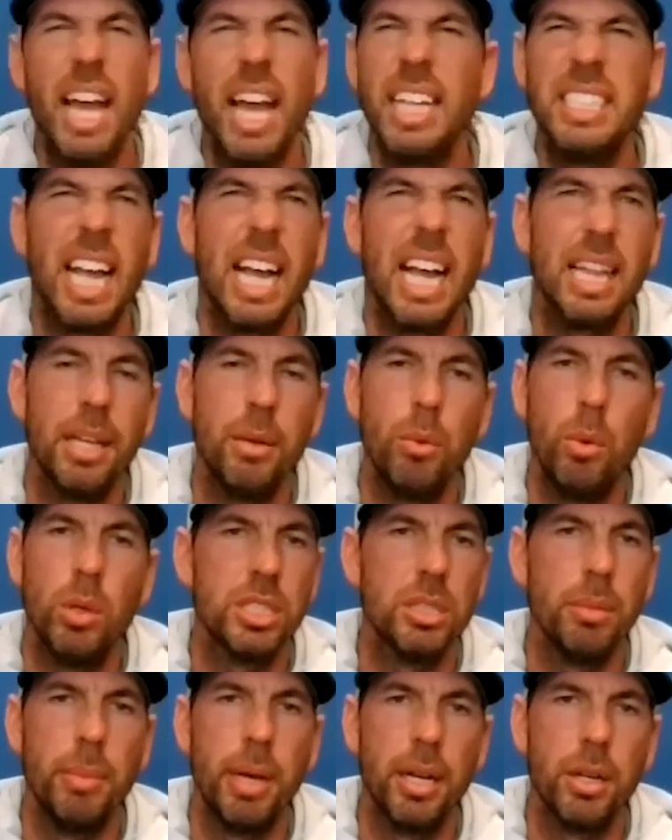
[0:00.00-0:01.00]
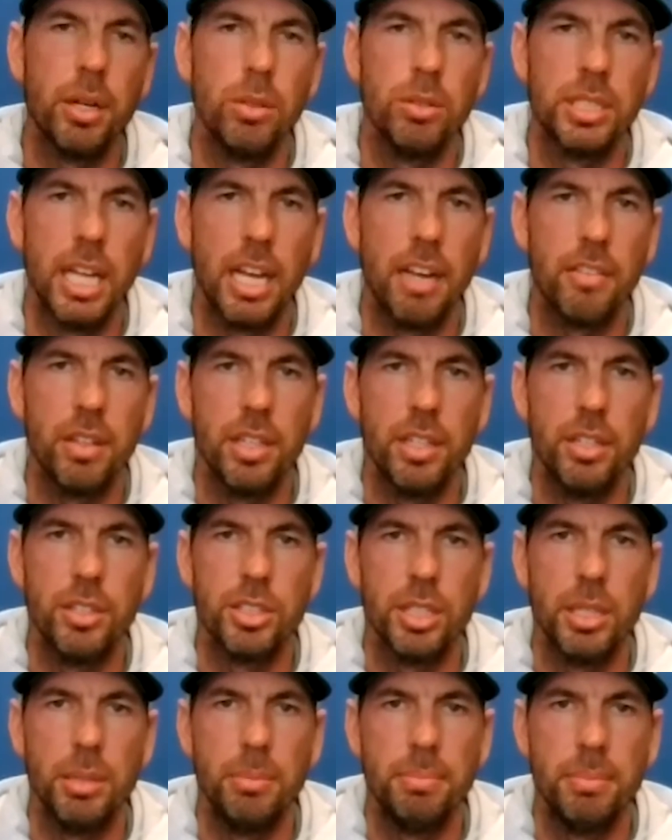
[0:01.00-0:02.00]
exactly. Once the medical staff clears
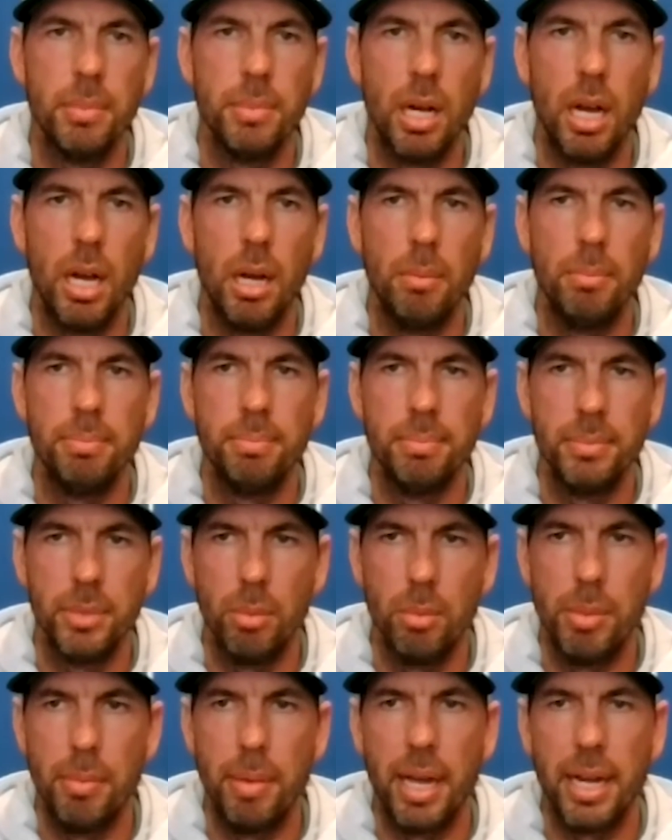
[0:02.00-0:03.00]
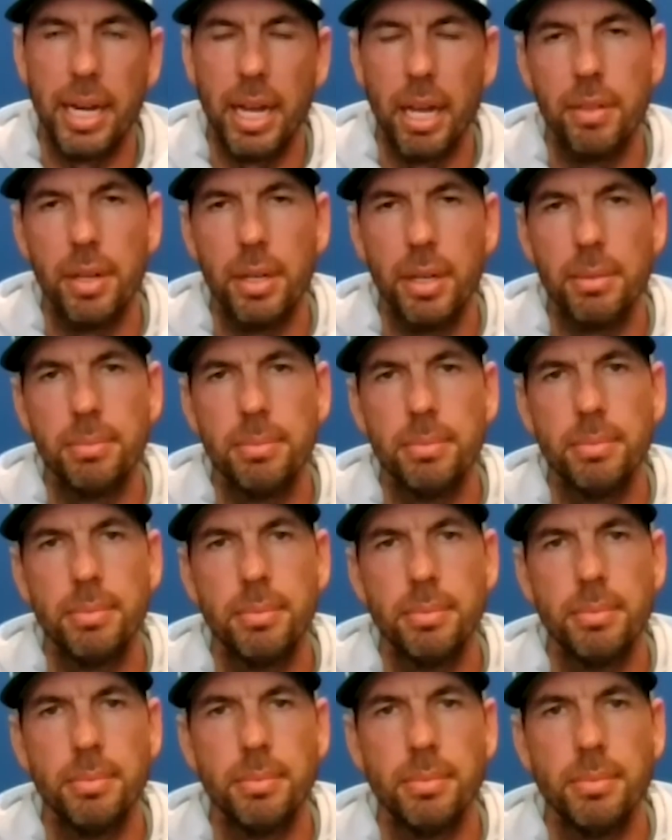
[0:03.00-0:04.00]
him, um, he'll be back out there.
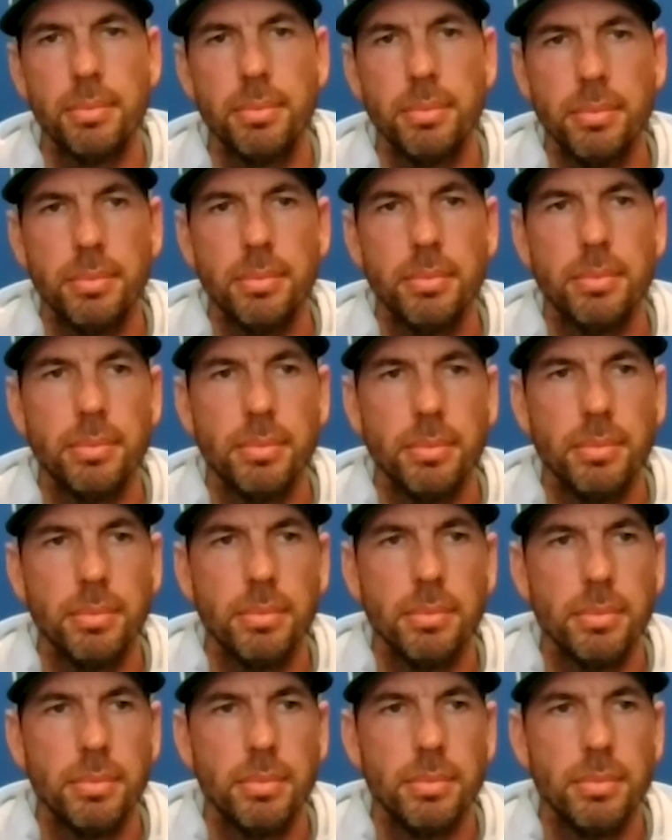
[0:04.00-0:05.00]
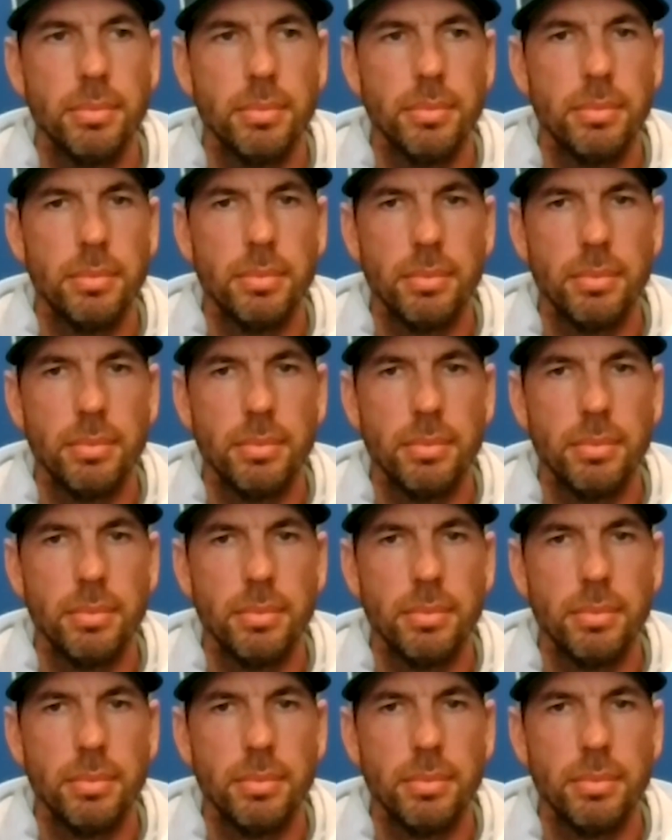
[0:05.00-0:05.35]
James.